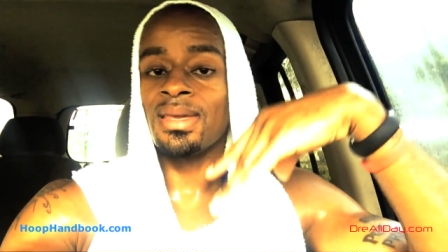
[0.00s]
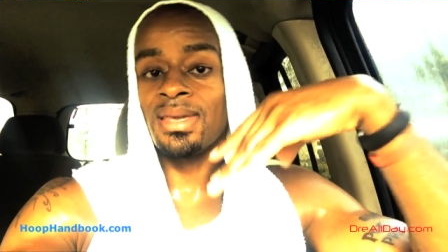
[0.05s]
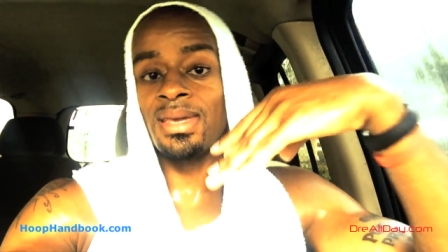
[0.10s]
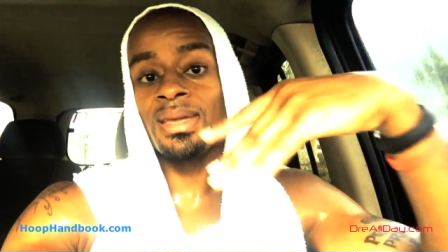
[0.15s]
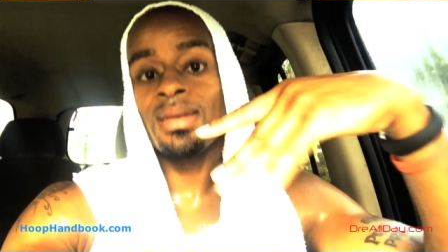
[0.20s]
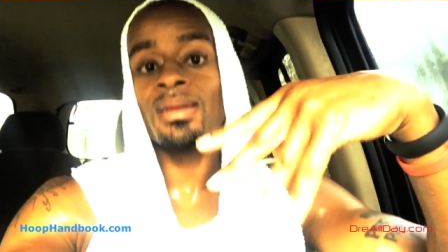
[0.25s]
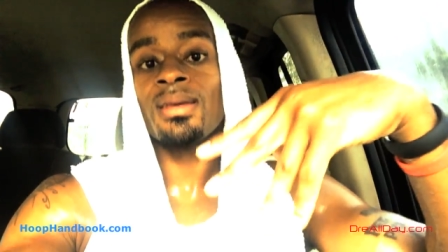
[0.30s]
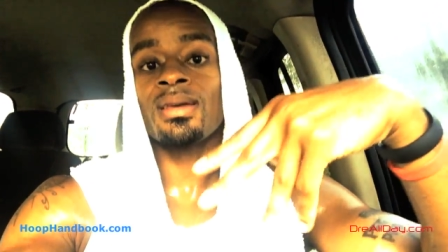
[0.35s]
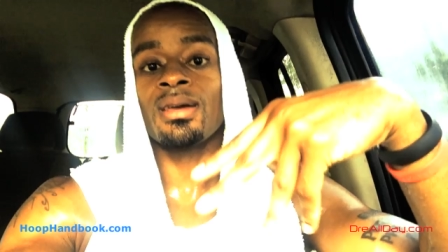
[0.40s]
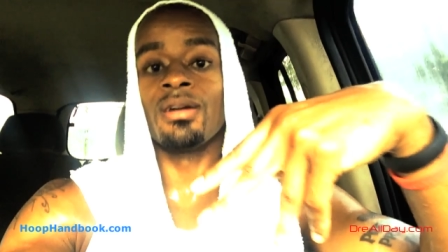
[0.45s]

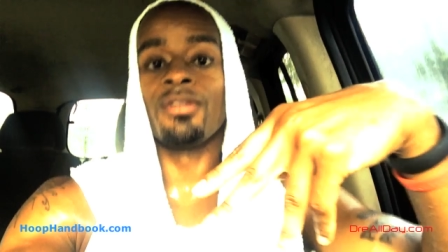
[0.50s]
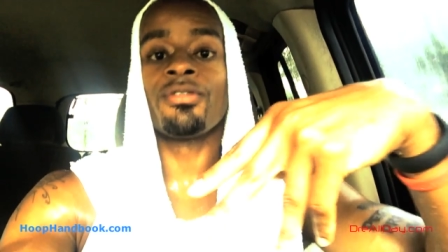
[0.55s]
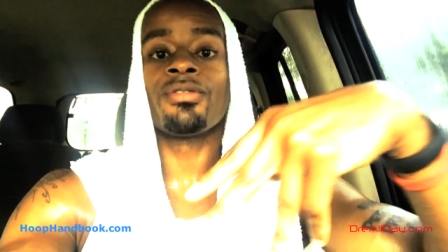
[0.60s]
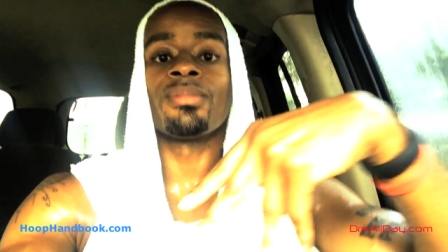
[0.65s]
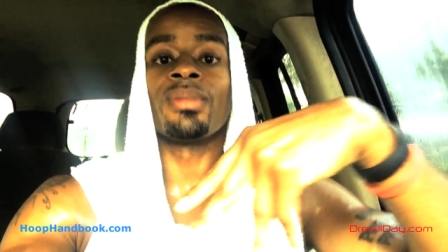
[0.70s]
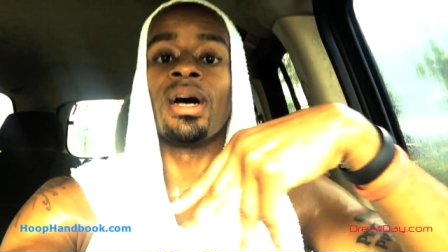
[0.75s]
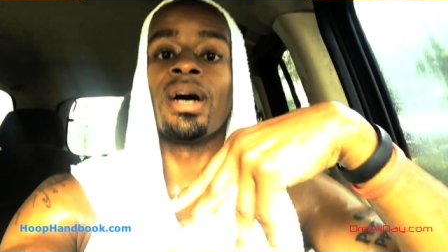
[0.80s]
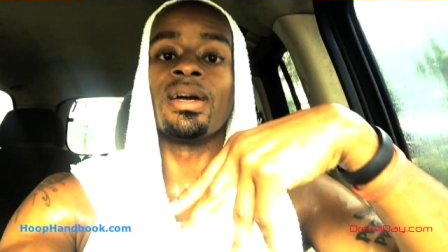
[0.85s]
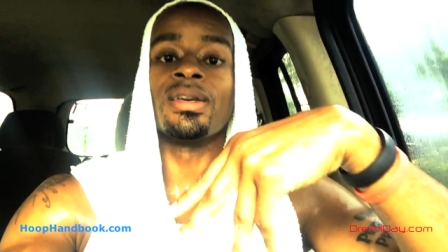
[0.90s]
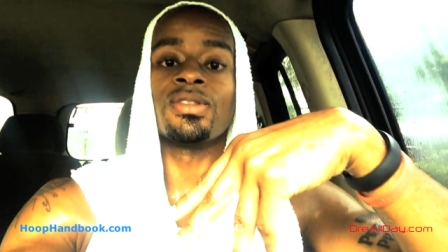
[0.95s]
getting cut
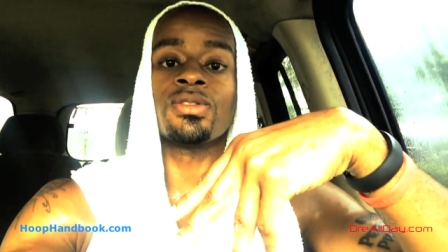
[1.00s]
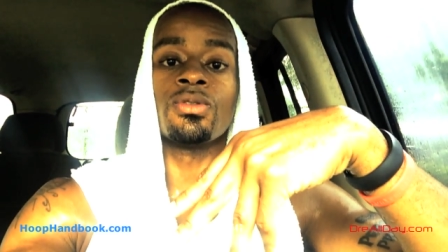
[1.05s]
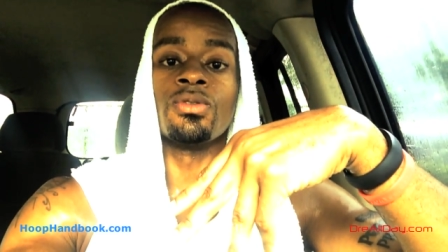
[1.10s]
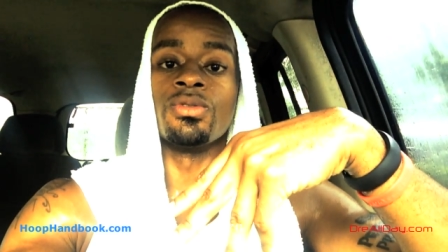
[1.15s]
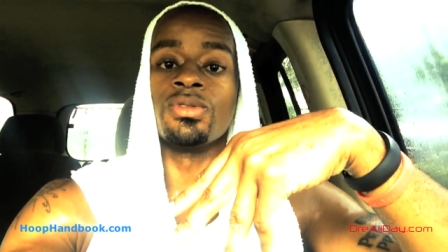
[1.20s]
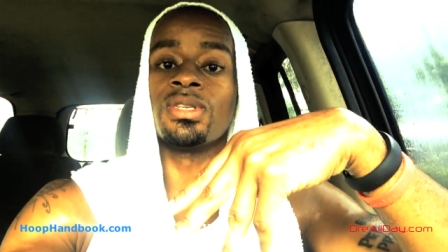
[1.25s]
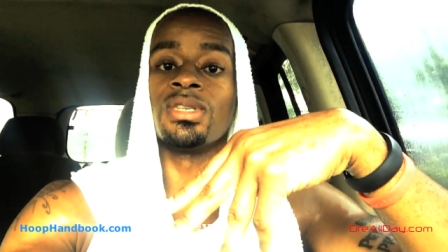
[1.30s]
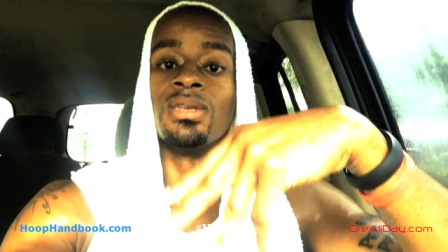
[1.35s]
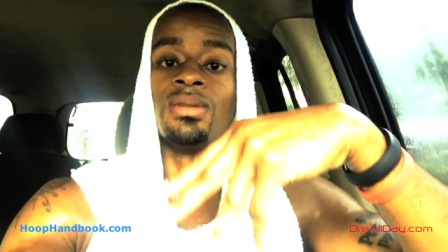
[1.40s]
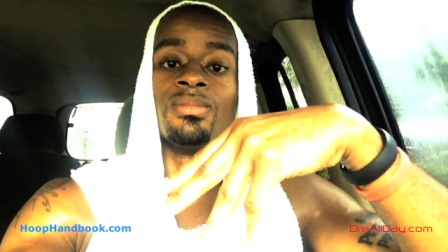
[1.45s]
from the high
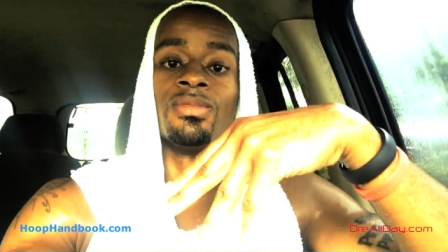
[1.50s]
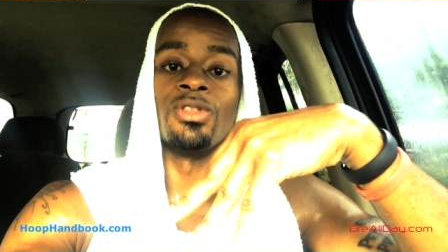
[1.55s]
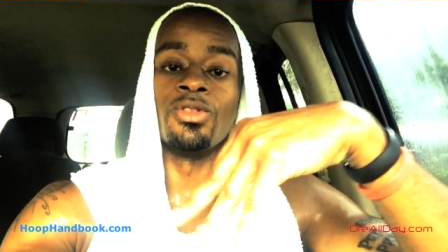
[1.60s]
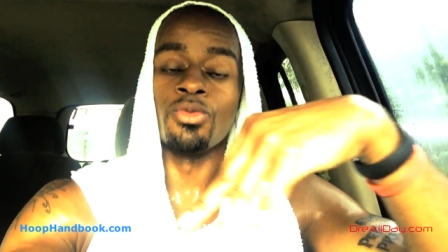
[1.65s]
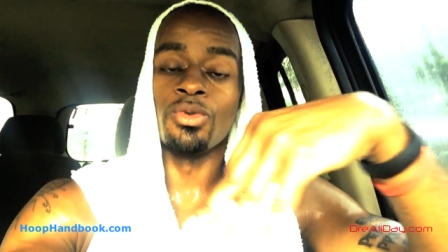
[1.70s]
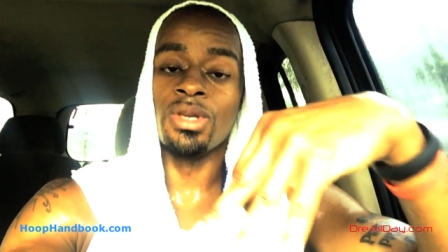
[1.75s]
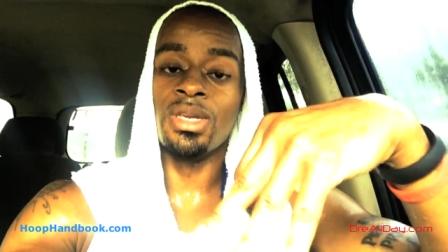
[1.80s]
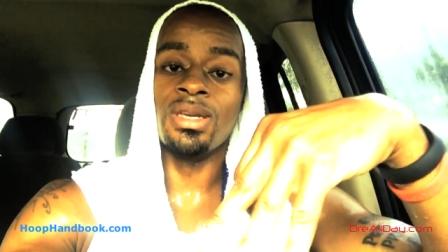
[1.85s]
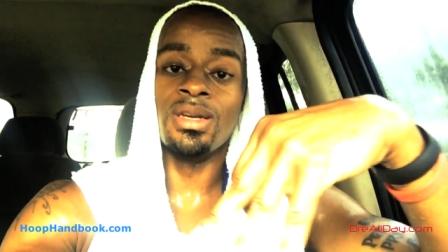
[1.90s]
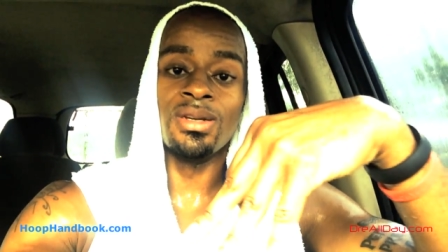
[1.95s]
school team
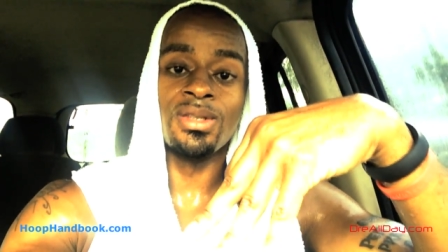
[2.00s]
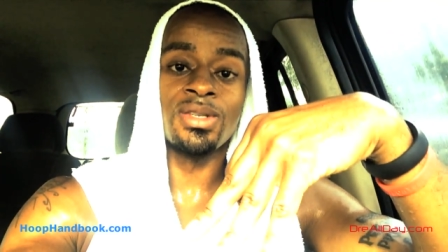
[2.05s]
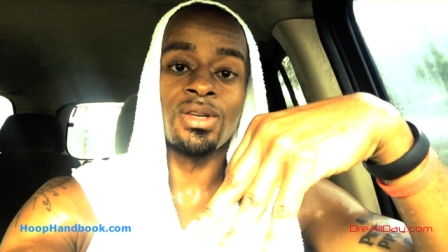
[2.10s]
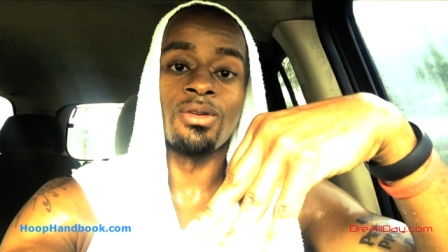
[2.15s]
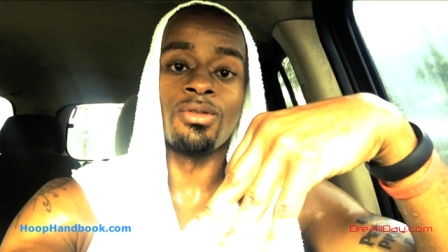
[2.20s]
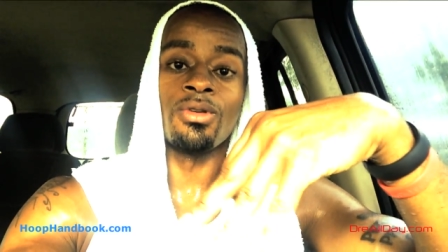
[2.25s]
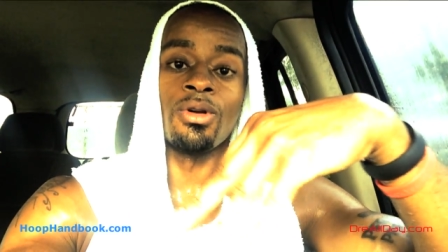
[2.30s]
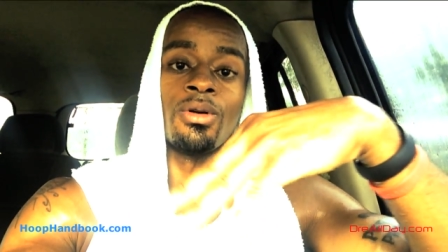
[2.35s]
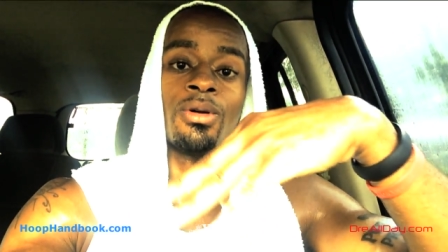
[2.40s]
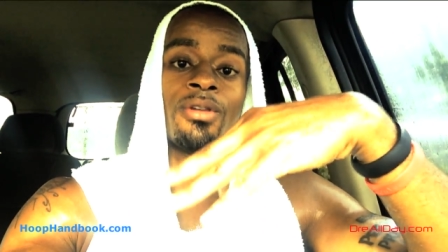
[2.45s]
three years
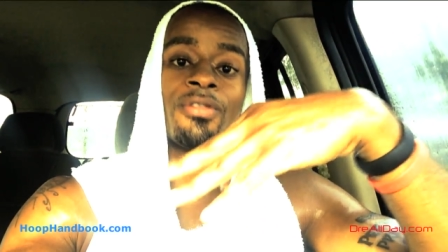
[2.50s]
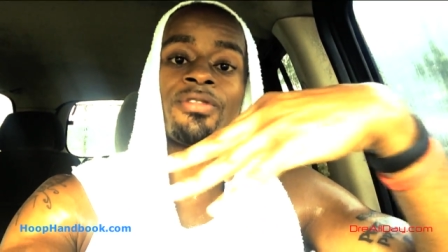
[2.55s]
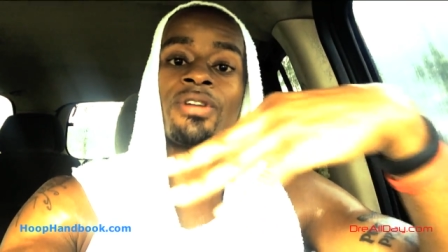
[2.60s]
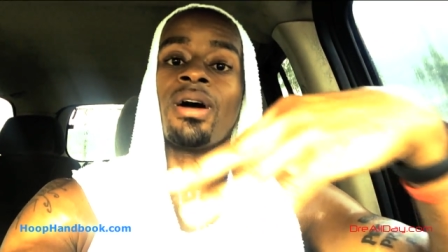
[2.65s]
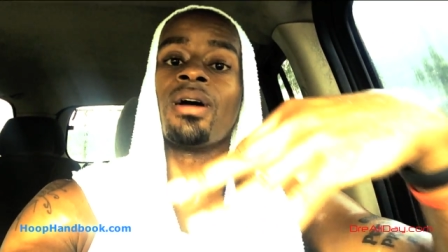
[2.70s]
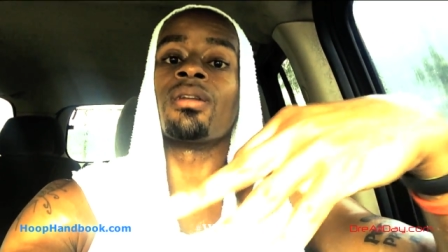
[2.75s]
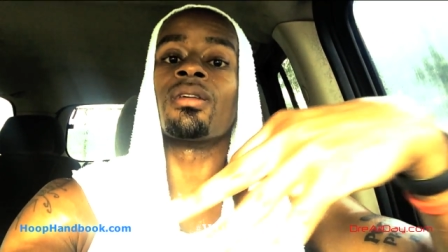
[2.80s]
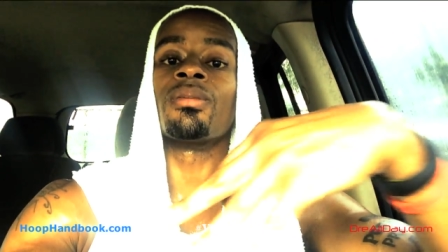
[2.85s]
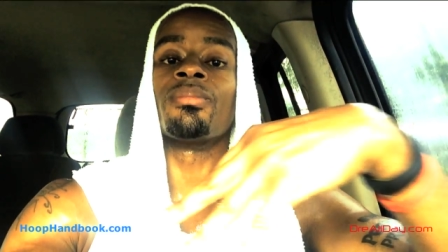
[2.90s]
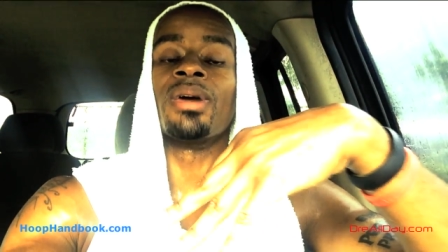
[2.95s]
in a row. I
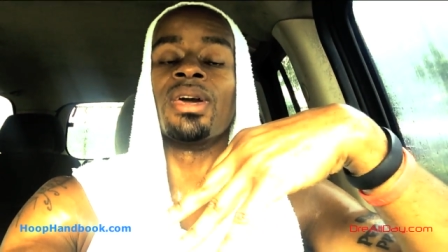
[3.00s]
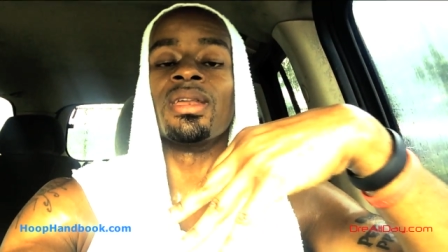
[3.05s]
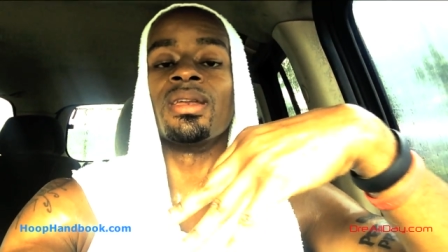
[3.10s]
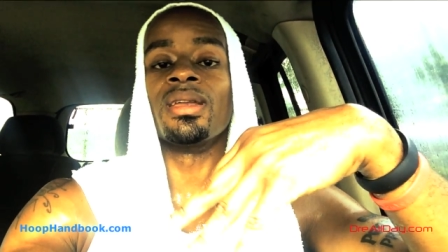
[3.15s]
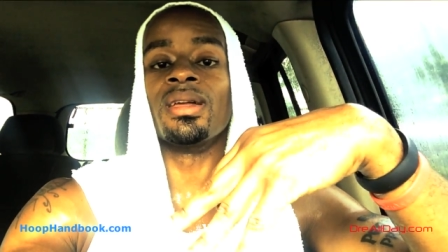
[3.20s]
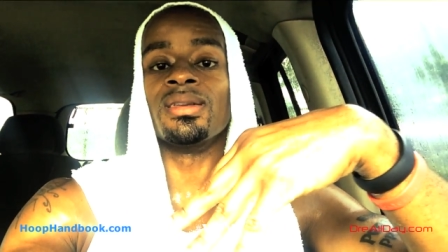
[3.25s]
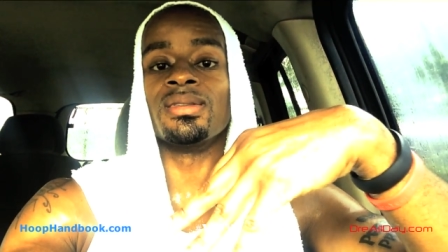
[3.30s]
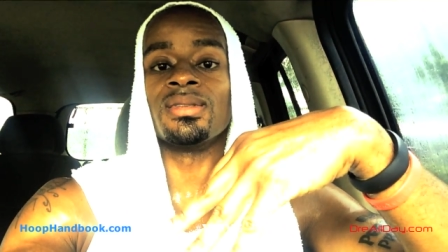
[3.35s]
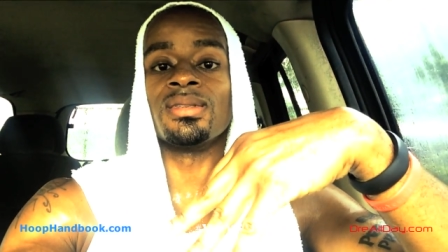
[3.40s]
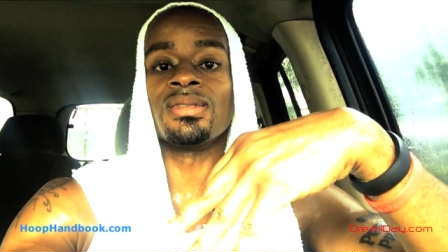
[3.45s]
finally made
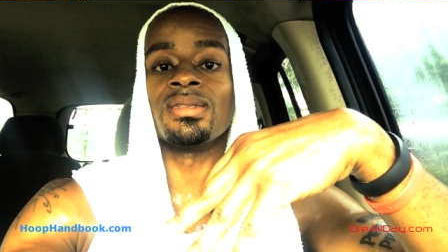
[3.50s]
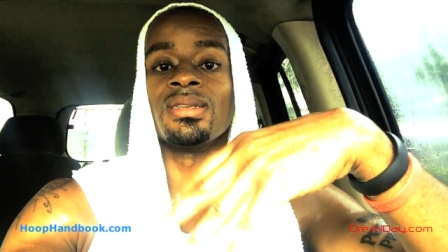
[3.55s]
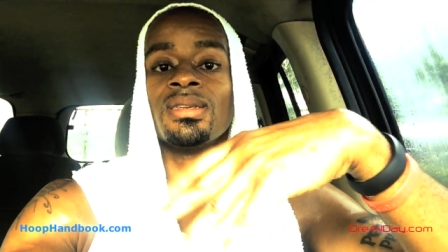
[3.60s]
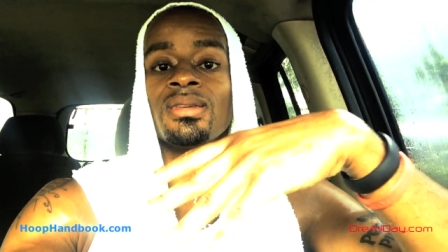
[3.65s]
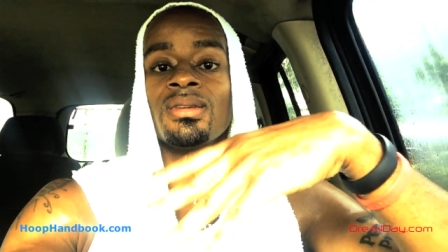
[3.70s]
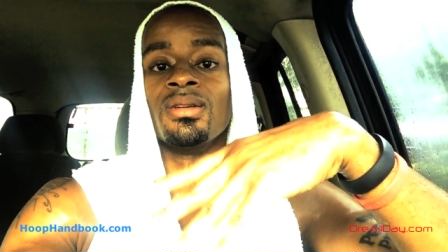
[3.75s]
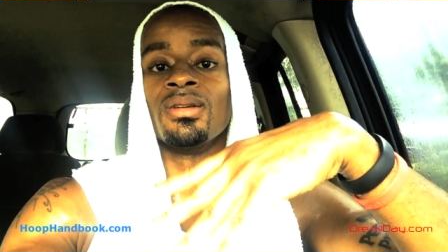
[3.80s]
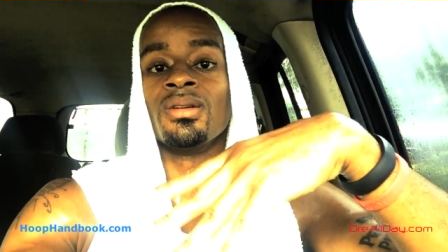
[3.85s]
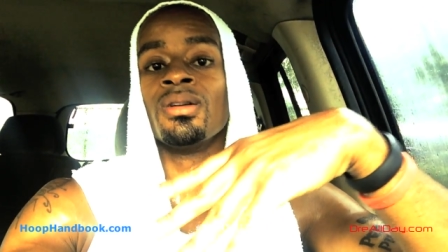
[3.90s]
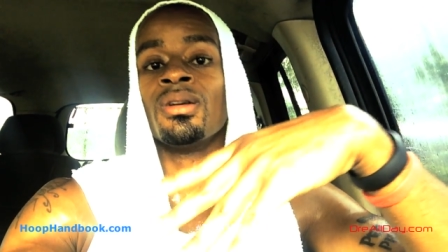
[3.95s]
it as a
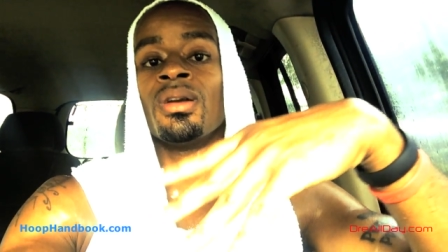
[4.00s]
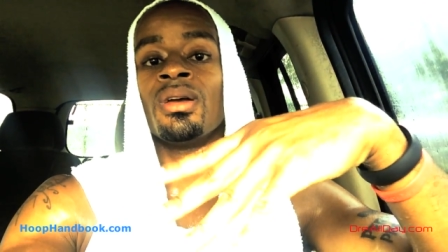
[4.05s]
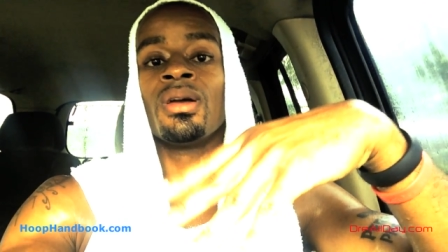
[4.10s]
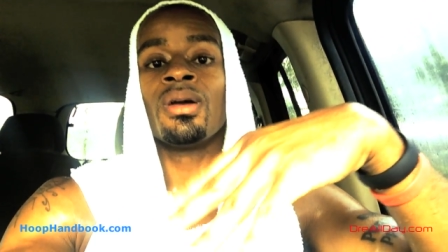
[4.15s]
senior